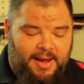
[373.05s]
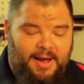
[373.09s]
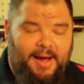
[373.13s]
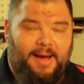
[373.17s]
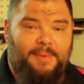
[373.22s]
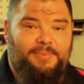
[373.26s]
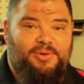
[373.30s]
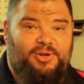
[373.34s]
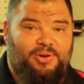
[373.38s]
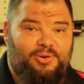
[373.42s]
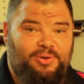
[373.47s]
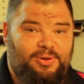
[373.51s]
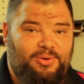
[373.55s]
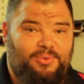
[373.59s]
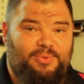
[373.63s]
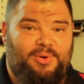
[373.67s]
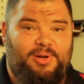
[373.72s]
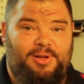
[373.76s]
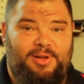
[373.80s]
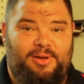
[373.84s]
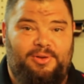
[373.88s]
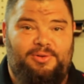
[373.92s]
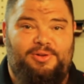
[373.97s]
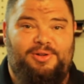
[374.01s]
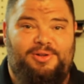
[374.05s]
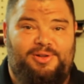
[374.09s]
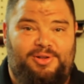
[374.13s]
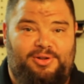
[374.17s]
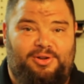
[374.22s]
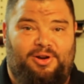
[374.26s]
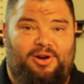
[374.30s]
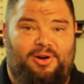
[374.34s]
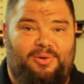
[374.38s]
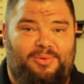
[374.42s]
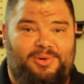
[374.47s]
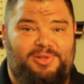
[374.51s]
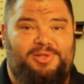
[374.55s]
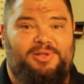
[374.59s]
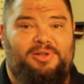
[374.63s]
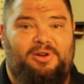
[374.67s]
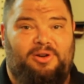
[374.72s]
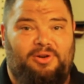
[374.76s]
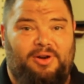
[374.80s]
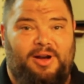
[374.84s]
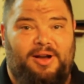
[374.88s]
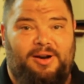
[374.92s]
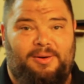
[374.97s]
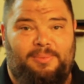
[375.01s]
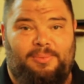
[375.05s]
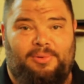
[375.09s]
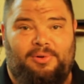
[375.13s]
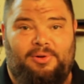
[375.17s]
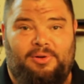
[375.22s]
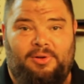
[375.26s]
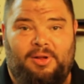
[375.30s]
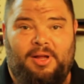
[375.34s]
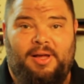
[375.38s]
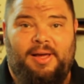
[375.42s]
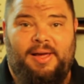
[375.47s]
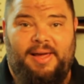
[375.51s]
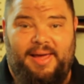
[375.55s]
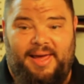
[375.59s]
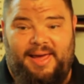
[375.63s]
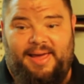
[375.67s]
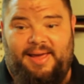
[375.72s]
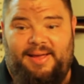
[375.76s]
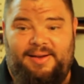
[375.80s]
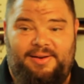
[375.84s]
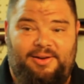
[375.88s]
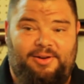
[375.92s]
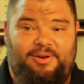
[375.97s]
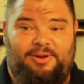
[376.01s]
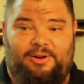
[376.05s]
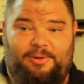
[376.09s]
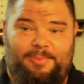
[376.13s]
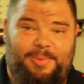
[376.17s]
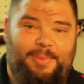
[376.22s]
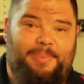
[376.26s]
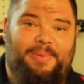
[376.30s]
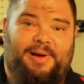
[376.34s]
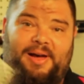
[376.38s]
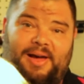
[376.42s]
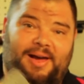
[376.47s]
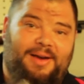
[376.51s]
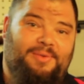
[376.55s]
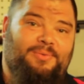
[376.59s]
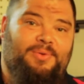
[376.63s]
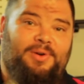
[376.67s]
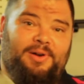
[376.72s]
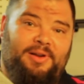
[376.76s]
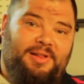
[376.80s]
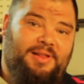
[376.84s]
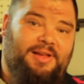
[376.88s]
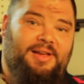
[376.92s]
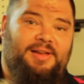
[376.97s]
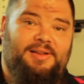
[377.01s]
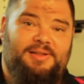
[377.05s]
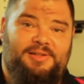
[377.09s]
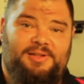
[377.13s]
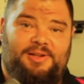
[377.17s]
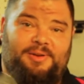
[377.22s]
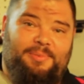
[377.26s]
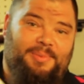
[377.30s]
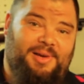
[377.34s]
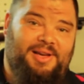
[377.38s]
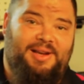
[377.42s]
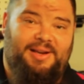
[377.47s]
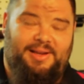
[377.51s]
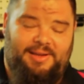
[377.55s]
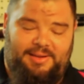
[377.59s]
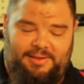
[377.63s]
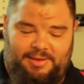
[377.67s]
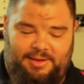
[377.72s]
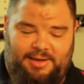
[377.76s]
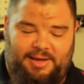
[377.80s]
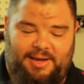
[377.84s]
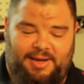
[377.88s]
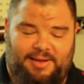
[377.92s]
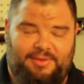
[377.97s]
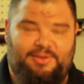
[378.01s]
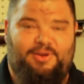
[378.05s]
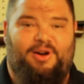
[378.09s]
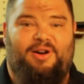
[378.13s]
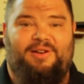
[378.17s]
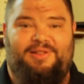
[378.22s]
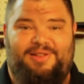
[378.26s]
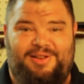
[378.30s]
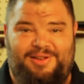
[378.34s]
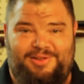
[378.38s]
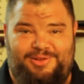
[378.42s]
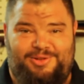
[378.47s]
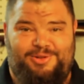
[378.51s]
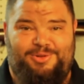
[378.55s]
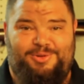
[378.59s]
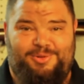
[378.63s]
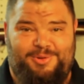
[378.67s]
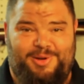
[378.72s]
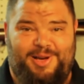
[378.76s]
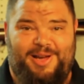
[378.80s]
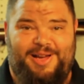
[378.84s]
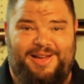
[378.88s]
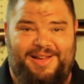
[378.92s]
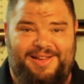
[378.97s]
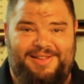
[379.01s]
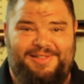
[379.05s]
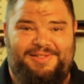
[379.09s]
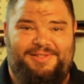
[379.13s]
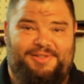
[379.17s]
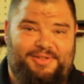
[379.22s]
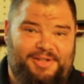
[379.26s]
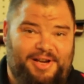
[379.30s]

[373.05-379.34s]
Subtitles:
I'm sure that what you just saw was incredible and you're going to be buying one of these immediately. I'll talk to you soon, guys.